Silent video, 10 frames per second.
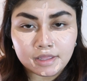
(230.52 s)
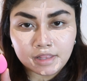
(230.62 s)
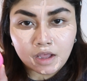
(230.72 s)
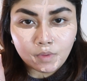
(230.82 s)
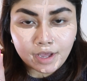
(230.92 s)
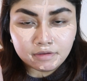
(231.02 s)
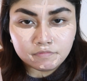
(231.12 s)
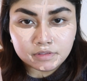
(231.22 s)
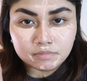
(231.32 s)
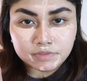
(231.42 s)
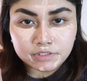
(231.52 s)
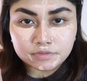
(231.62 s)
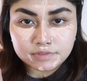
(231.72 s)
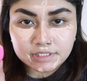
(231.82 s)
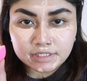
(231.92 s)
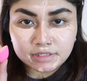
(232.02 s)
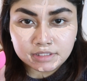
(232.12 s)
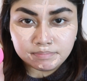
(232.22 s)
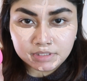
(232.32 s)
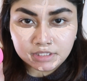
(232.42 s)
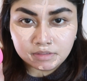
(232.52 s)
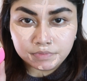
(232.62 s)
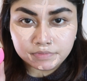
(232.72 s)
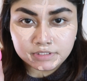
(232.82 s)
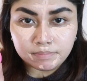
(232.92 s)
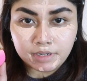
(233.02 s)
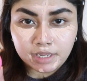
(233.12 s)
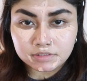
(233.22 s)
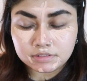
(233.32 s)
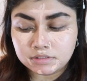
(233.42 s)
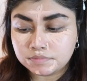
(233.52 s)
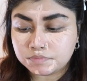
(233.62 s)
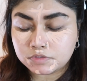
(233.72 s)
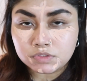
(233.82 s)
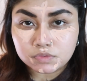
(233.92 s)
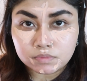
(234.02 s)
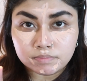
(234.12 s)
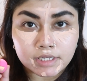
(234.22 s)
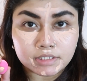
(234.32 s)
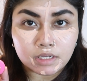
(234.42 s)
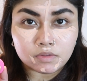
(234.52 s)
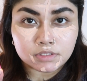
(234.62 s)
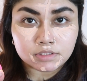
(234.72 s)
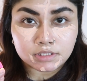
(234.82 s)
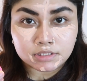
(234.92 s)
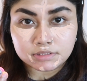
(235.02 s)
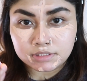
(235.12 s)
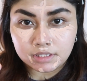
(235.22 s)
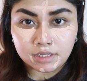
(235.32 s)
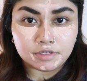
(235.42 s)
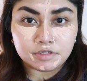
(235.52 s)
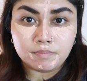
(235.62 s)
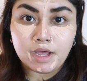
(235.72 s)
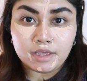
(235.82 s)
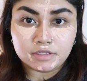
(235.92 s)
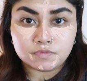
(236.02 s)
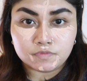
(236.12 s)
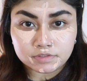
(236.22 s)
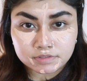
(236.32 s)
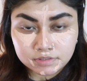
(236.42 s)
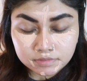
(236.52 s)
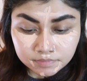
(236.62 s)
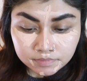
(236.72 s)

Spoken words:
And now I will be using the mini beauty blender to blend out the concealer under my eyes first.